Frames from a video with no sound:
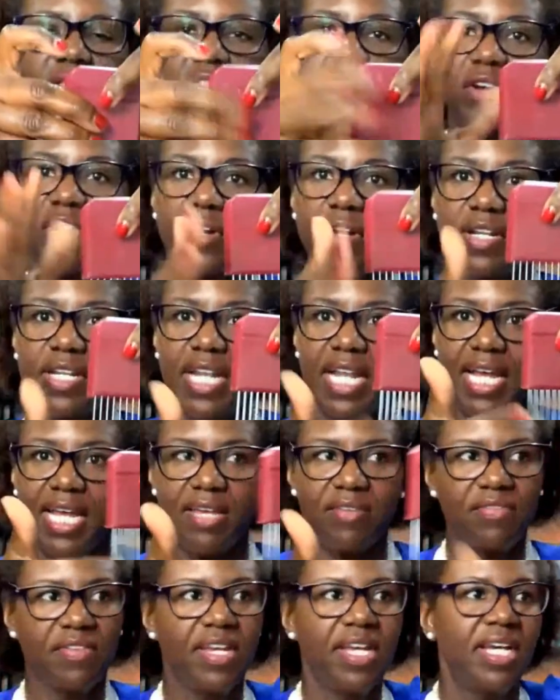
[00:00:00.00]
your
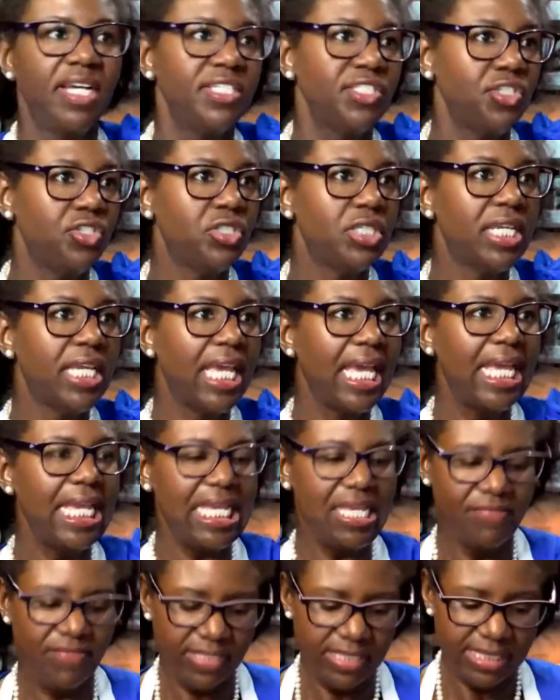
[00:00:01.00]
knife so you can get
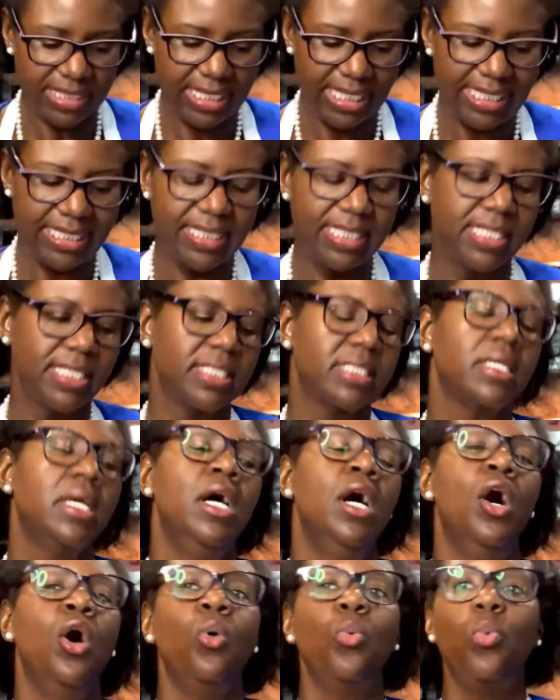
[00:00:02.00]
even slices.
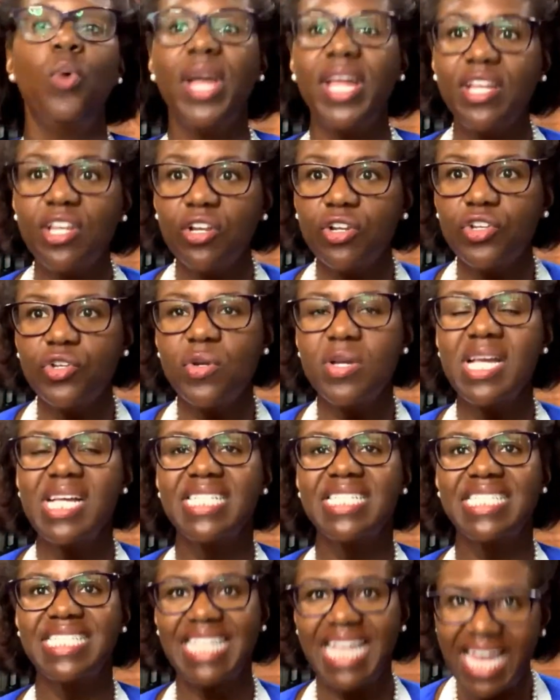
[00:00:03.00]
When you're doing a
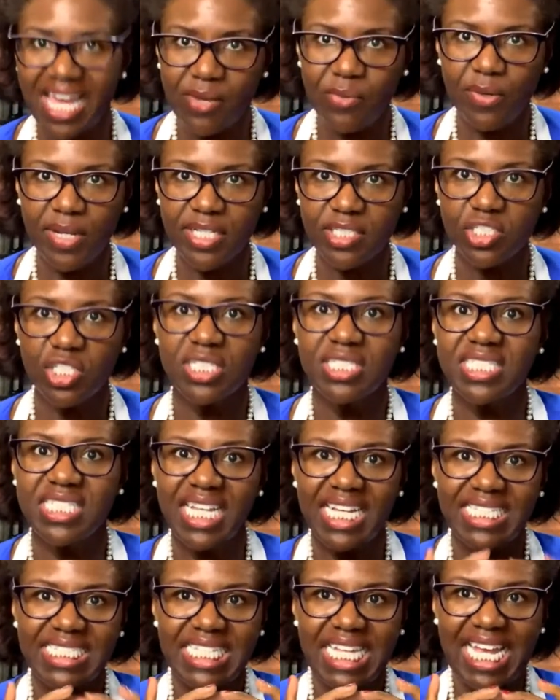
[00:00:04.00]
sandwich, it's
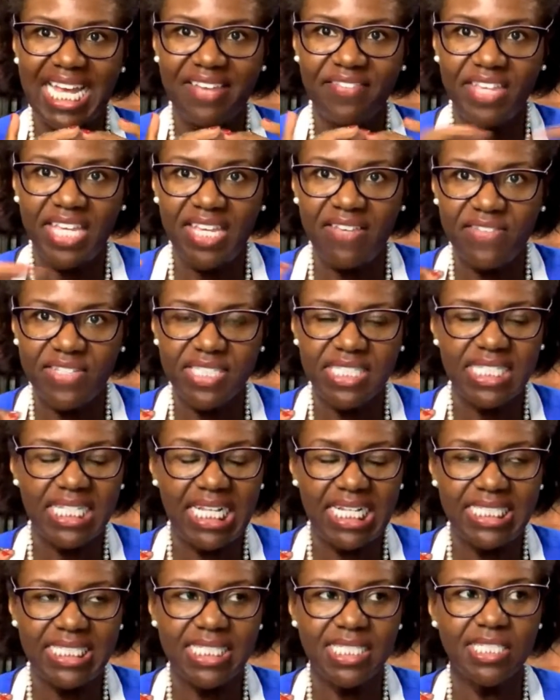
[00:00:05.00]
nice to have even
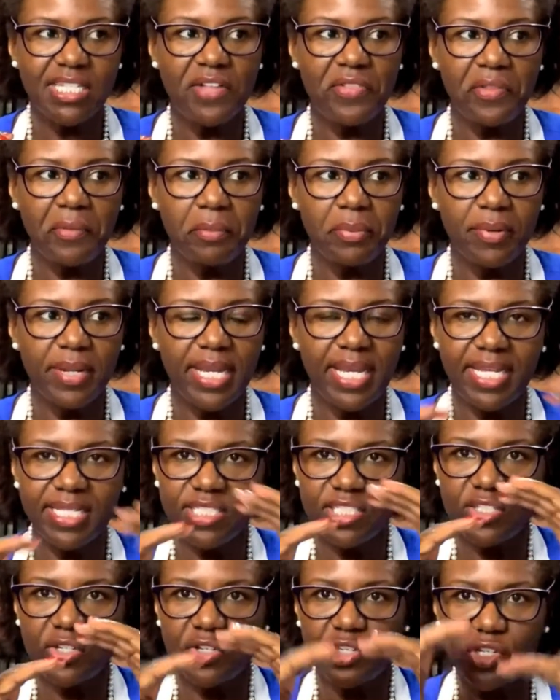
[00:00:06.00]
slices on the bread
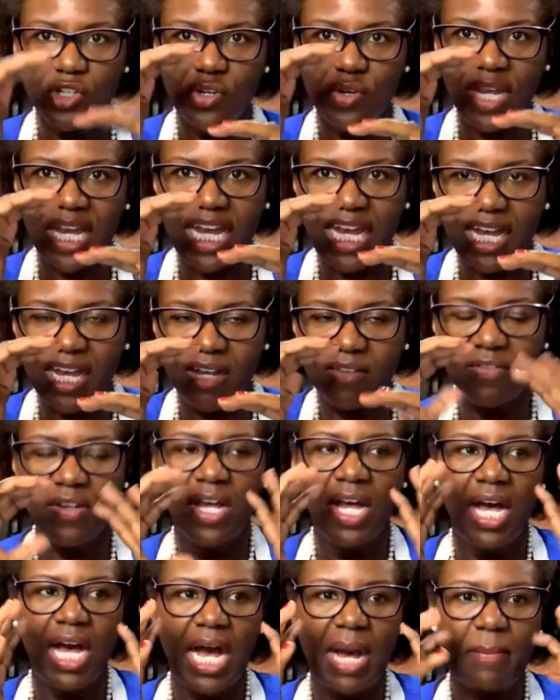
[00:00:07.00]
so you don't have
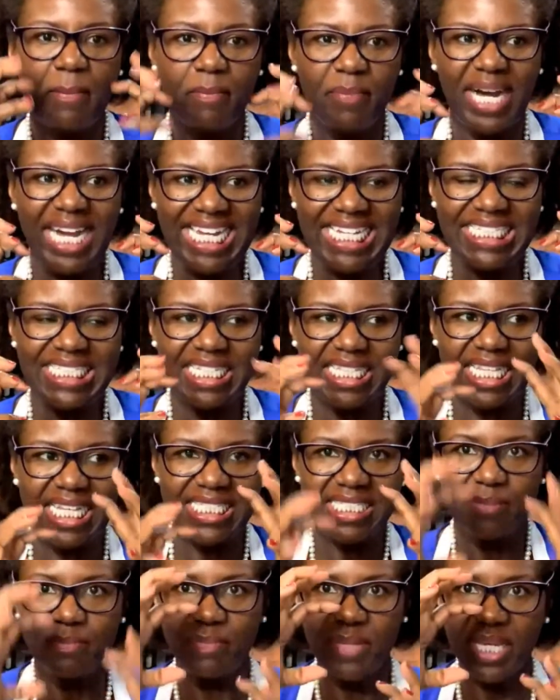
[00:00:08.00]
a bite
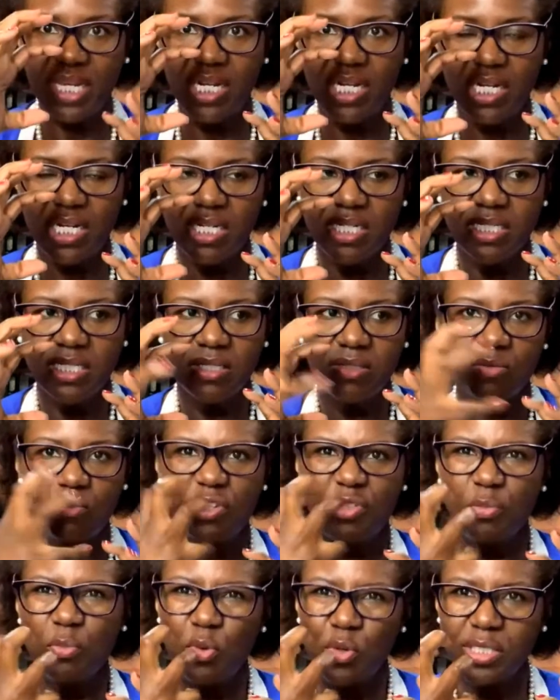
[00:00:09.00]
that's bigger
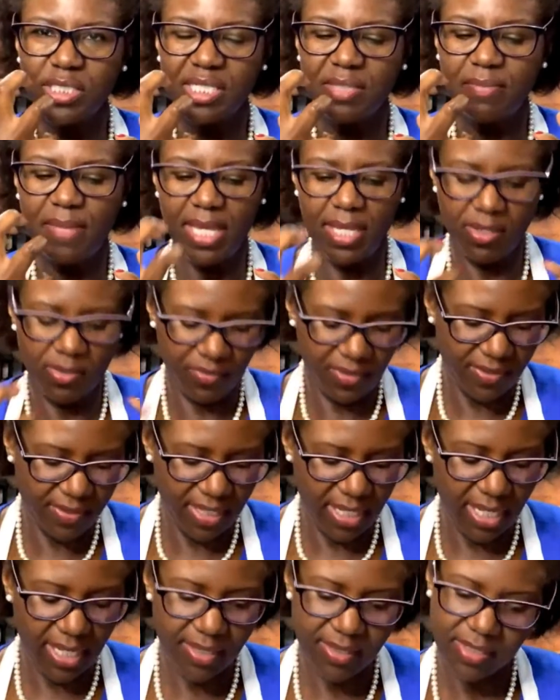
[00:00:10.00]
with more tomato than
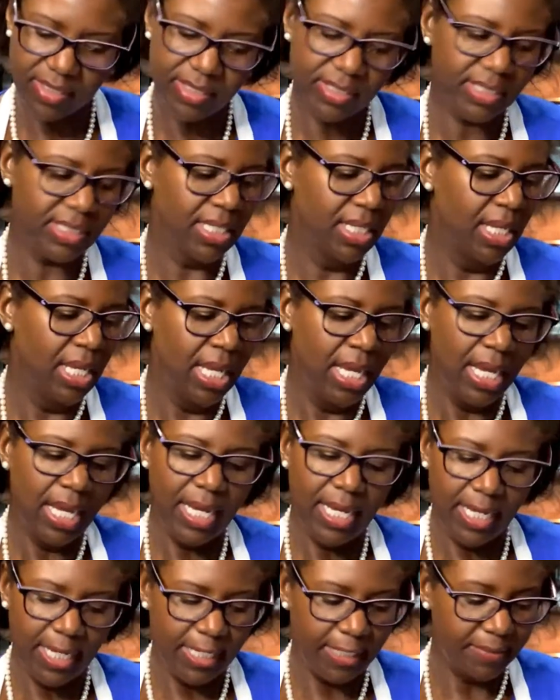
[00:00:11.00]
the others.
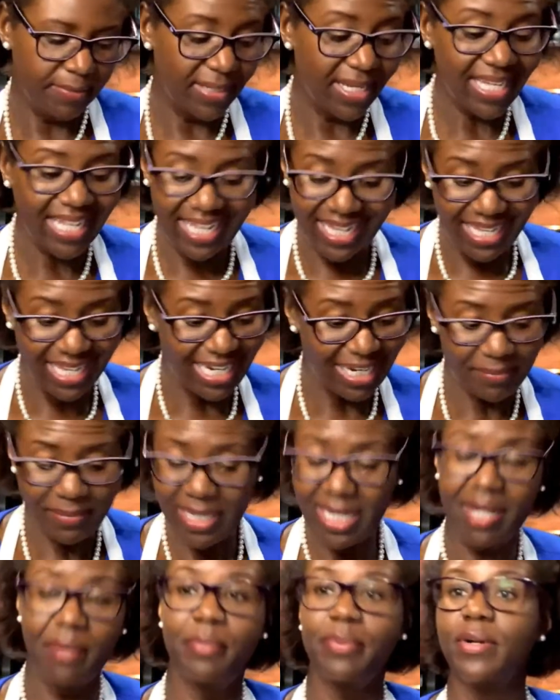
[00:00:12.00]
Again, I'm
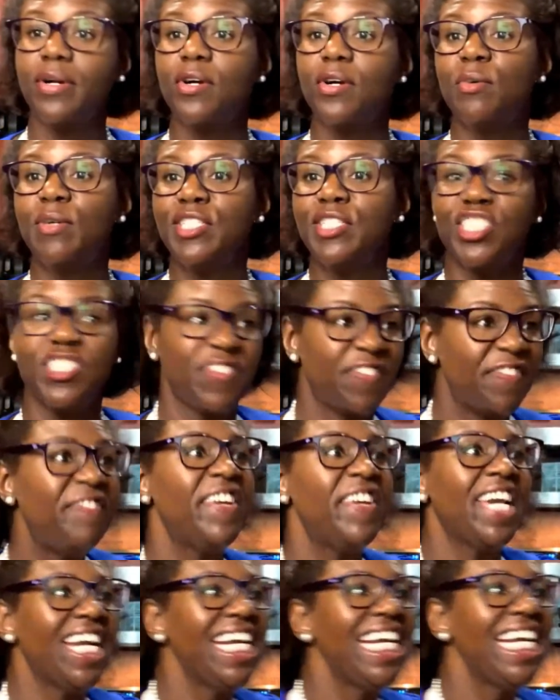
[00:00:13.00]
not a pro, we just figure